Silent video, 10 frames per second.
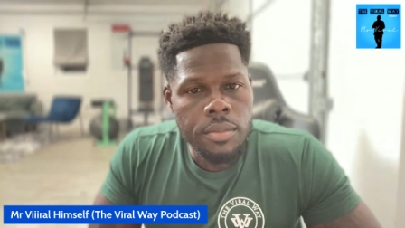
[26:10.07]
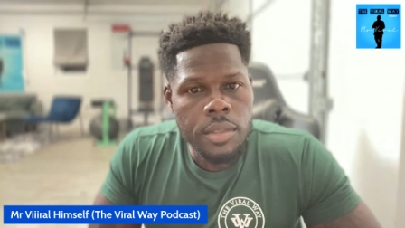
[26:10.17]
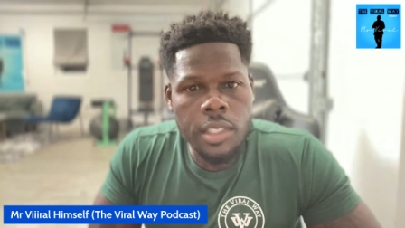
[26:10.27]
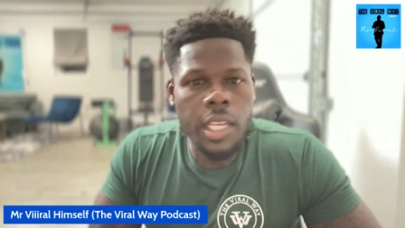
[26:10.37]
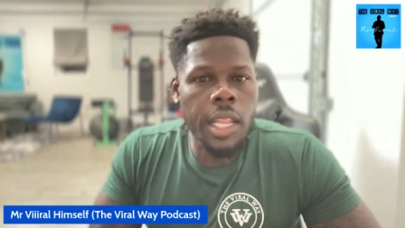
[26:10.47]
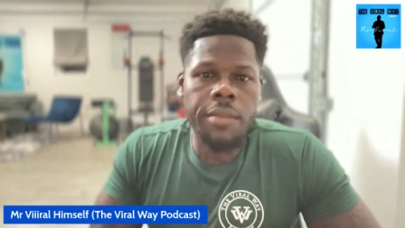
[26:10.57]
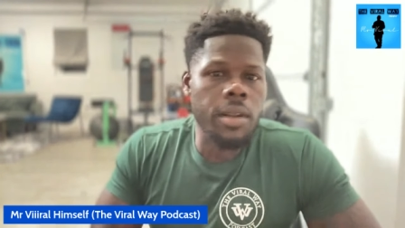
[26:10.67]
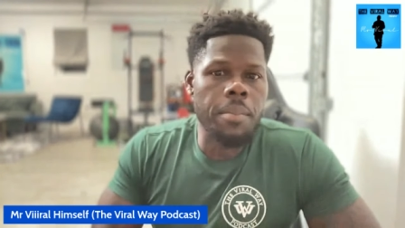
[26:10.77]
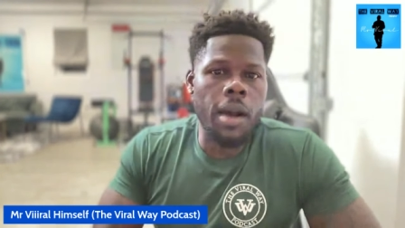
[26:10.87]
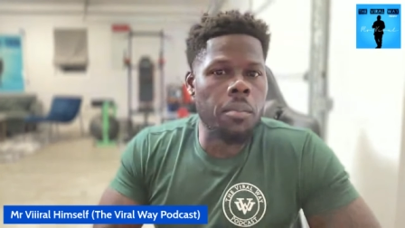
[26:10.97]
This ain't even
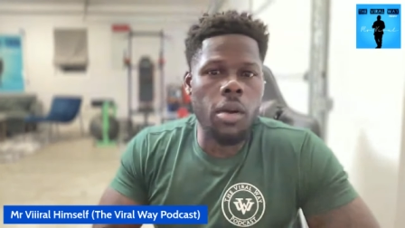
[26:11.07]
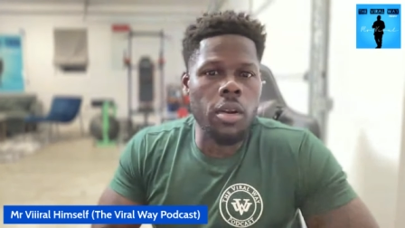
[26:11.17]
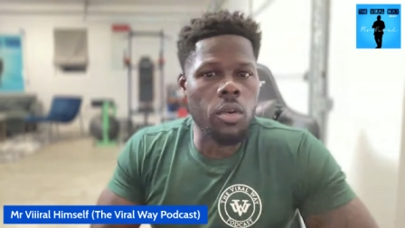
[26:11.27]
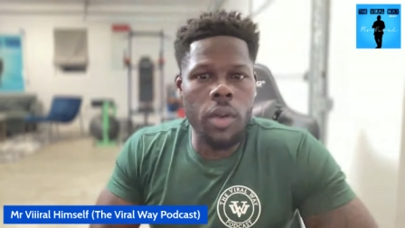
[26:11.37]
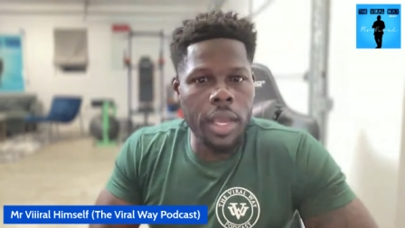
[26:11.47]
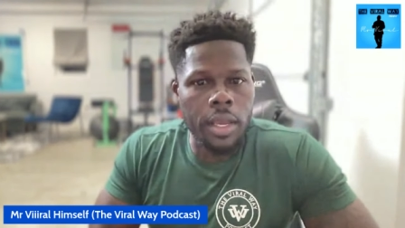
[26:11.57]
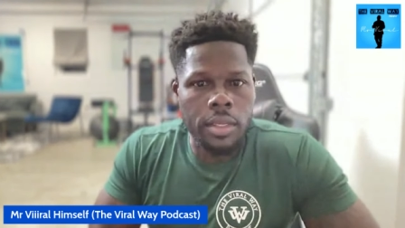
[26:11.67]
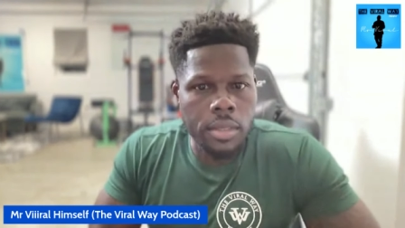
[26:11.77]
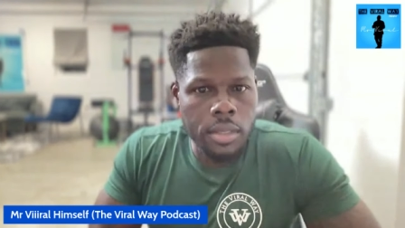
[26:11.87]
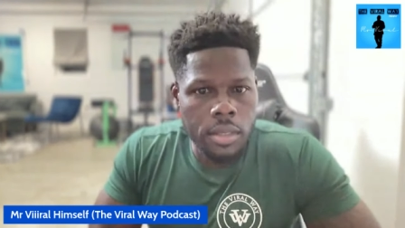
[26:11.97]
about Marlon
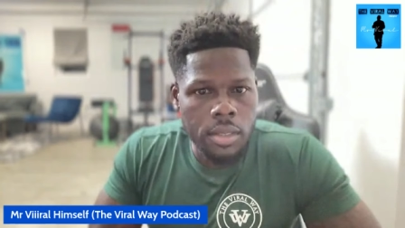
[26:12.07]
Wayans.